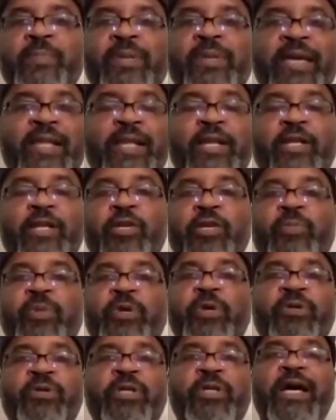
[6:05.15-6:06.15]
played at a
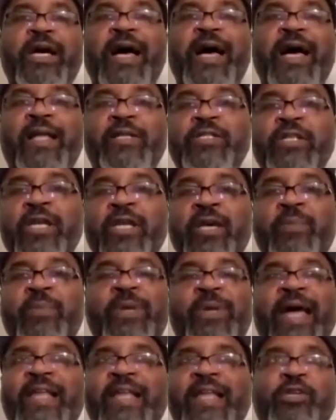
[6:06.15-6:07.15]
community college,
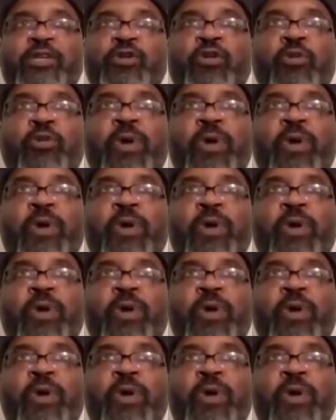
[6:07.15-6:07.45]
but I didn't know